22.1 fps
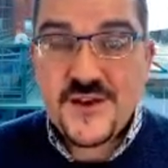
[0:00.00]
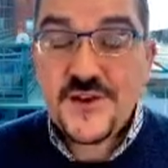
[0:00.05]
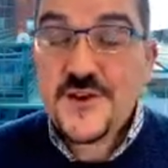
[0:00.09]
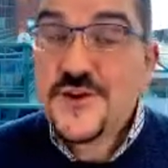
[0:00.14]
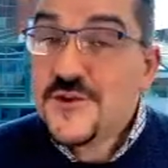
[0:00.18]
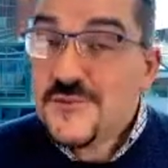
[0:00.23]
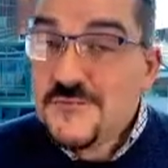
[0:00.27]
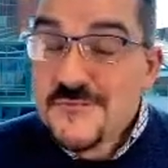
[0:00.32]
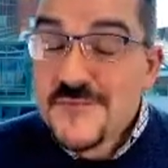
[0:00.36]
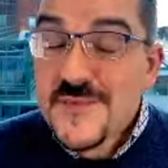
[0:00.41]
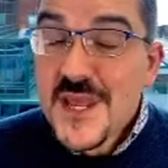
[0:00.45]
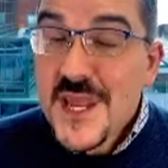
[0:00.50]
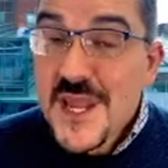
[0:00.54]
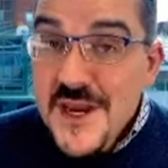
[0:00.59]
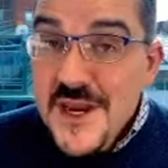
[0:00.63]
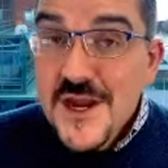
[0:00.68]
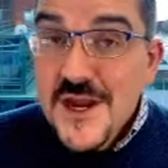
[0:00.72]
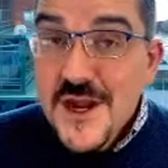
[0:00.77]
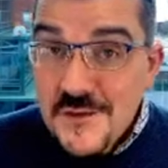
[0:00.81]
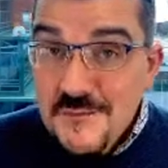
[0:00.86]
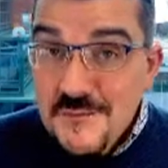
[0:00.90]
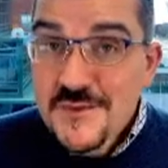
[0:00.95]
You may
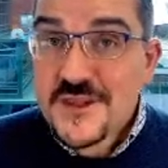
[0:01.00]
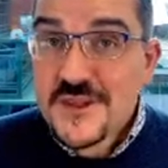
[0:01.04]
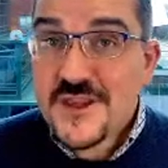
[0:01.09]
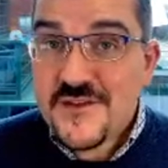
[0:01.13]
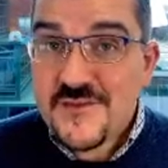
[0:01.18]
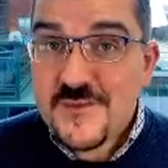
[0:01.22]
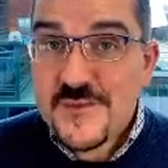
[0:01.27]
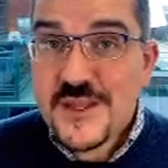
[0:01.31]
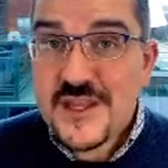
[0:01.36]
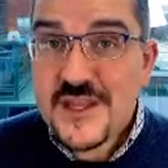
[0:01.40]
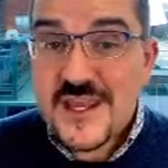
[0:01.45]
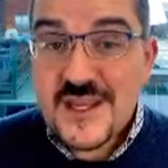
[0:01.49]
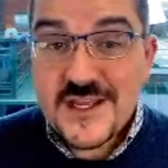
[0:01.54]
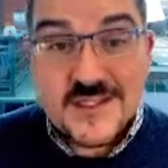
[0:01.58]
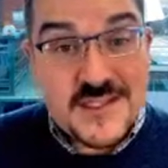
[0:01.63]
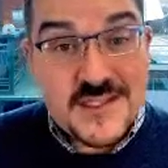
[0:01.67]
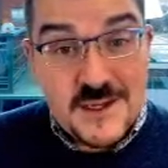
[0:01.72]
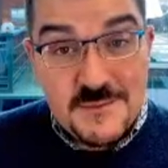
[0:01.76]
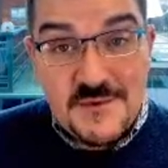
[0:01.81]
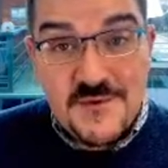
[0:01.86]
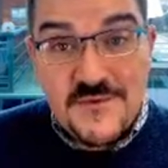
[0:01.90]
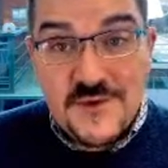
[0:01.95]
not believe me yet.
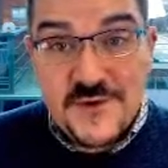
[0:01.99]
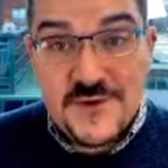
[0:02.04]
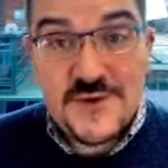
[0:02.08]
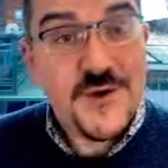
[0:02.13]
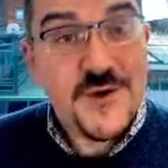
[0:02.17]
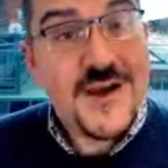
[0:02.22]
Some of you do.